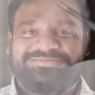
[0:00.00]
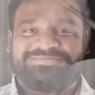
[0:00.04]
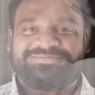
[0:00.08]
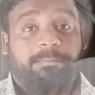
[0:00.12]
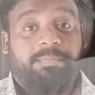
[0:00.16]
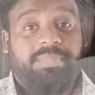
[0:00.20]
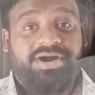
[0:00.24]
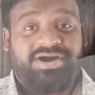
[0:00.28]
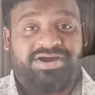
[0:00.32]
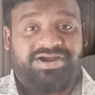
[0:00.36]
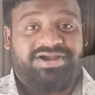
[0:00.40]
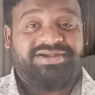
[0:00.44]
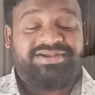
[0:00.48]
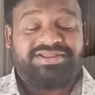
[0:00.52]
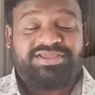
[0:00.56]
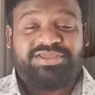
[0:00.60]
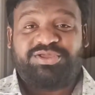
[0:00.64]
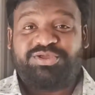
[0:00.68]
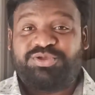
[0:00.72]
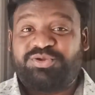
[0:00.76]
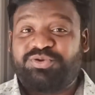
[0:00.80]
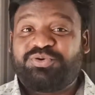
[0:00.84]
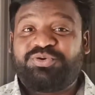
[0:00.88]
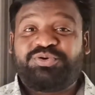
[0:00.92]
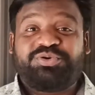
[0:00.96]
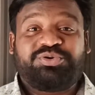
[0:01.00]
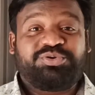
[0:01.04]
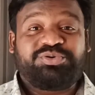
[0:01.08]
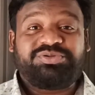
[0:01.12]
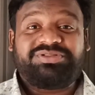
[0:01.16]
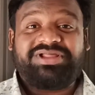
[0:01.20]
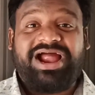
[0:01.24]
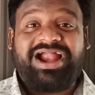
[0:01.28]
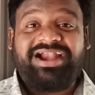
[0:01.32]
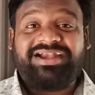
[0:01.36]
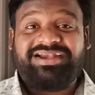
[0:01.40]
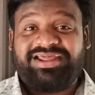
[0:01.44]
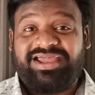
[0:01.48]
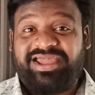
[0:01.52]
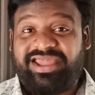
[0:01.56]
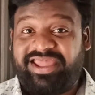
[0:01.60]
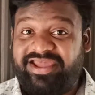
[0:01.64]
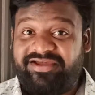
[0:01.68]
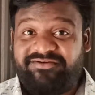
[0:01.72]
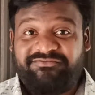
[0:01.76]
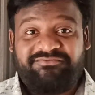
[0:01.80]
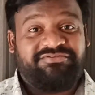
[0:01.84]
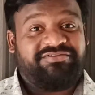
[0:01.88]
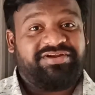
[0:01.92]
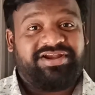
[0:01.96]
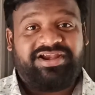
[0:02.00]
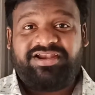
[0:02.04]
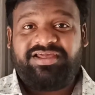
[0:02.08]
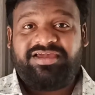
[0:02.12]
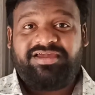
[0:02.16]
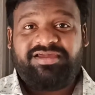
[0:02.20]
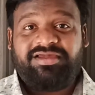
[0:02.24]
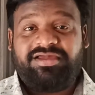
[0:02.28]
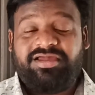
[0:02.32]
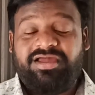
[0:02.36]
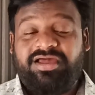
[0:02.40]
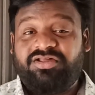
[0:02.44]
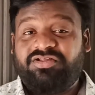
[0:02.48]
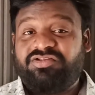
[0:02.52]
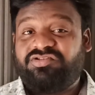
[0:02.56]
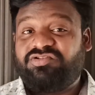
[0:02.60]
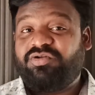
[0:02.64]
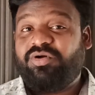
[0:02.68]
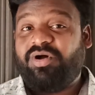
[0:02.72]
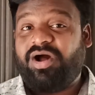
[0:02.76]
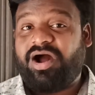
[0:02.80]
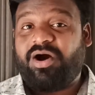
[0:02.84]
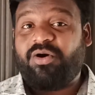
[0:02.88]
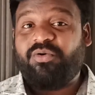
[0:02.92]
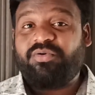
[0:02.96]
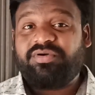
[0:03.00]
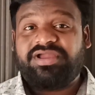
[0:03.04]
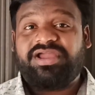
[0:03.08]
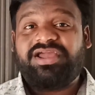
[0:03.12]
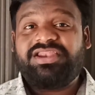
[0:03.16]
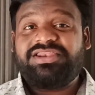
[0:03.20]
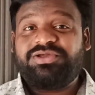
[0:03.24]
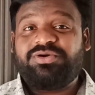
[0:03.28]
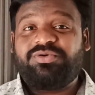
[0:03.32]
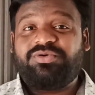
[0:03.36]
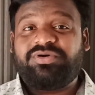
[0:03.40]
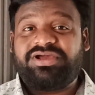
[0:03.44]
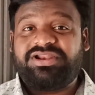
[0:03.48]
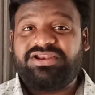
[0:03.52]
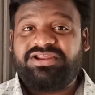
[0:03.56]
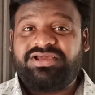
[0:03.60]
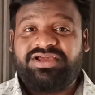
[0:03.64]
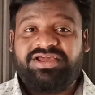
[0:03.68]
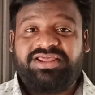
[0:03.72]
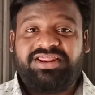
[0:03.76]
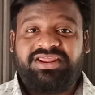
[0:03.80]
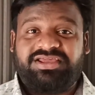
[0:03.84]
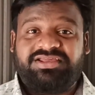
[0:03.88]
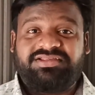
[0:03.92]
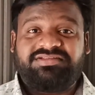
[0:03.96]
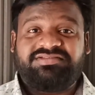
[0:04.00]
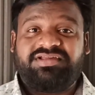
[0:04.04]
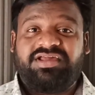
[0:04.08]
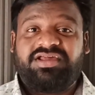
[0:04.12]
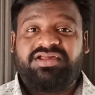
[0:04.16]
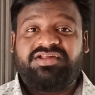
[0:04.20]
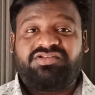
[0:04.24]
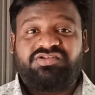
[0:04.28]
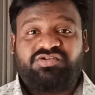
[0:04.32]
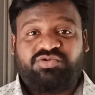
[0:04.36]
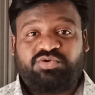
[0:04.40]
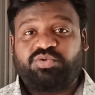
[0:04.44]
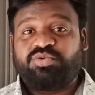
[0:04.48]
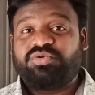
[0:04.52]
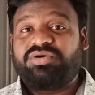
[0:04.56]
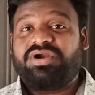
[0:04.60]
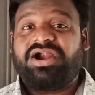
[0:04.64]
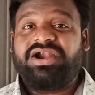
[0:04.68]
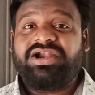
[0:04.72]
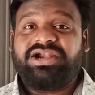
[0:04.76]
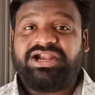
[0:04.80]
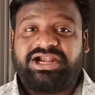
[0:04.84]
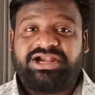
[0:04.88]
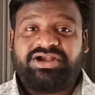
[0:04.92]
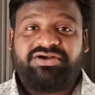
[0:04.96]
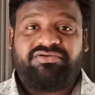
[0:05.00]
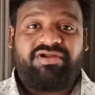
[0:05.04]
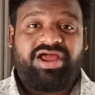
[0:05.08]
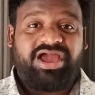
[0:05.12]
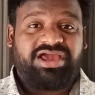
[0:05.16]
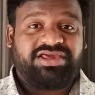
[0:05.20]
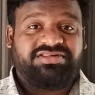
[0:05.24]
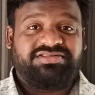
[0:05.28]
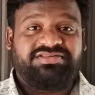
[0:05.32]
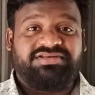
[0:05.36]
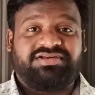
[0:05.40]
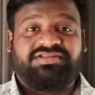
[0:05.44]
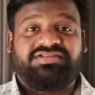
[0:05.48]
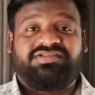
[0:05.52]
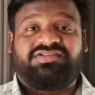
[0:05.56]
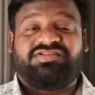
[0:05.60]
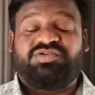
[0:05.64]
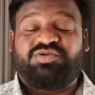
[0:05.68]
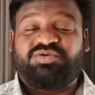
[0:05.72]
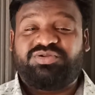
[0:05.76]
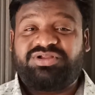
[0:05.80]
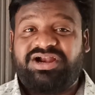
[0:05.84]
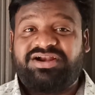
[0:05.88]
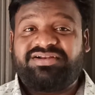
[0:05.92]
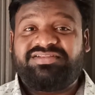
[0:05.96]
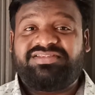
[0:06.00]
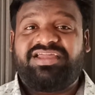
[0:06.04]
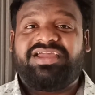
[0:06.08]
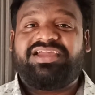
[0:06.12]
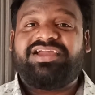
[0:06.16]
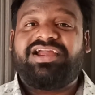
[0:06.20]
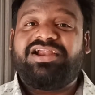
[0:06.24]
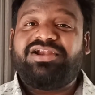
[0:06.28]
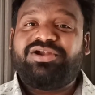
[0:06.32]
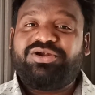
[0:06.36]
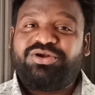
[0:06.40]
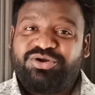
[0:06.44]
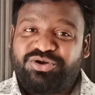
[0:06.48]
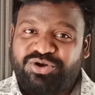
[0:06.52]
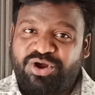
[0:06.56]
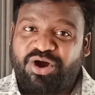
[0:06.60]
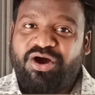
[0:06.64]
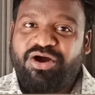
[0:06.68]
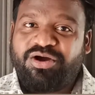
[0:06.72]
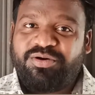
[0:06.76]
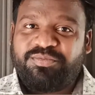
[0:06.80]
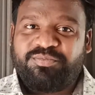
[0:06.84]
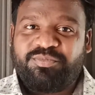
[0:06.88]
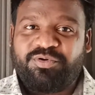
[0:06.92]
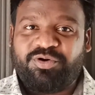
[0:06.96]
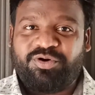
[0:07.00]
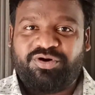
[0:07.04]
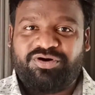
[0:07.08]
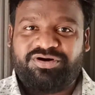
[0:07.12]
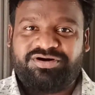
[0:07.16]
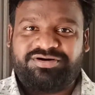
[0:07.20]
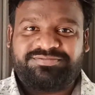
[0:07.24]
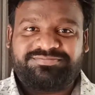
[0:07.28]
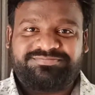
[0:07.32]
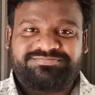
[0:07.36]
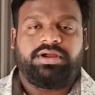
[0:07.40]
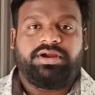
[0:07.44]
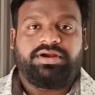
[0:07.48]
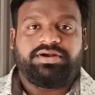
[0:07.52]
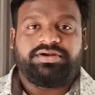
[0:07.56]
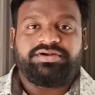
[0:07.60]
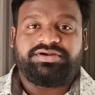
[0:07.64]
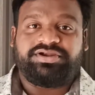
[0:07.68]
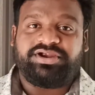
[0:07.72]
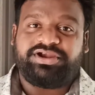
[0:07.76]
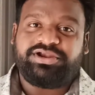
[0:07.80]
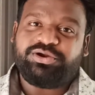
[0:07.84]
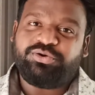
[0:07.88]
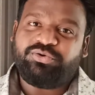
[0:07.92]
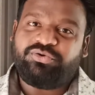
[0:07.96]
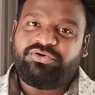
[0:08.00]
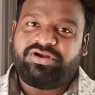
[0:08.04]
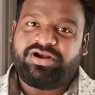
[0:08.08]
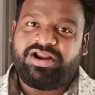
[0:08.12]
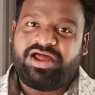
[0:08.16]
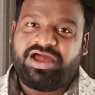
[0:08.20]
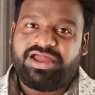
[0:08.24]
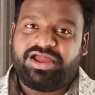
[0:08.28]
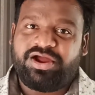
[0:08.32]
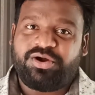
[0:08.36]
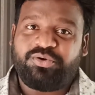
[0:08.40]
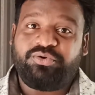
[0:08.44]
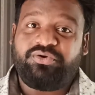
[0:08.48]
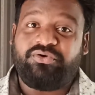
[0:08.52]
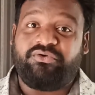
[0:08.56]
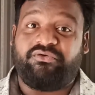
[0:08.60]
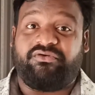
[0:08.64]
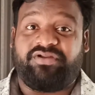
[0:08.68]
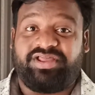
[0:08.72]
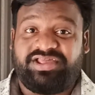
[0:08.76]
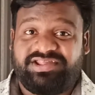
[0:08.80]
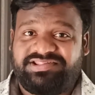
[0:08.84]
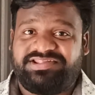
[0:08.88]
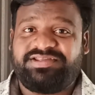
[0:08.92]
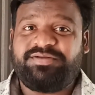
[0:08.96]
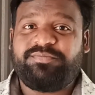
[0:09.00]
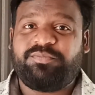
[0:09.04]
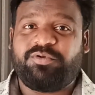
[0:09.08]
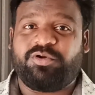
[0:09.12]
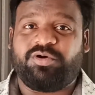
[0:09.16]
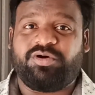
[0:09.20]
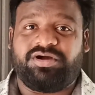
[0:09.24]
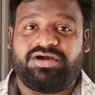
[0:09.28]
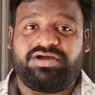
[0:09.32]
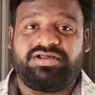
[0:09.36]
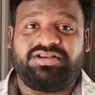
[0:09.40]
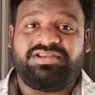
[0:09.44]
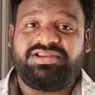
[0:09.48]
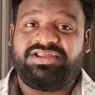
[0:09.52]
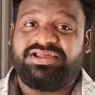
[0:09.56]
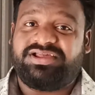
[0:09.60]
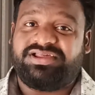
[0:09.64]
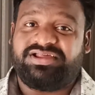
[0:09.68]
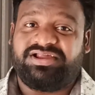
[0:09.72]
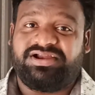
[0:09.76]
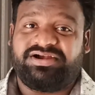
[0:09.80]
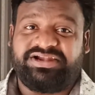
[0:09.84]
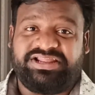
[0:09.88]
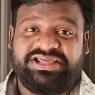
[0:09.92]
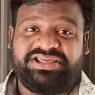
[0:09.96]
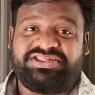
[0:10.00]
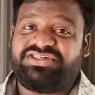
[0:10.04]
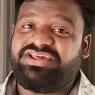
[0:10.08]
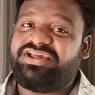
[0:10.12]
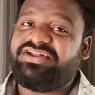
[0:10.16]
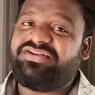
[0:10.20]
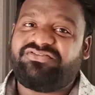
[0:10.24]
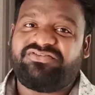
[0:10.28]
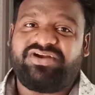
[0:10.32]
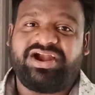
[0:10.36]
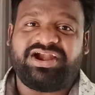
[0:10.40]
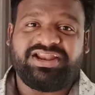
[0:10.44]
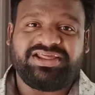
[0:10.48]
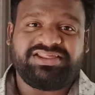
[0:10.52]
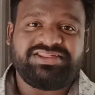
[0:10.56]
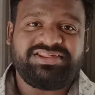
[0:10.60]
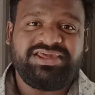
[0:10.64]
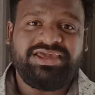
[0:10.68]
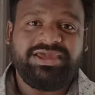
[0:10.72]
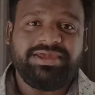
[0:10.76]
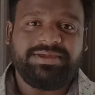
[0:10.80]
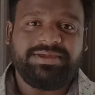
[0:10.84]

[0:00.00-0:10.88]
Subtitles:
But you do that every day. So how can you increase student interaction so that they can talk more? Did you try out reciprocal teaching strategy?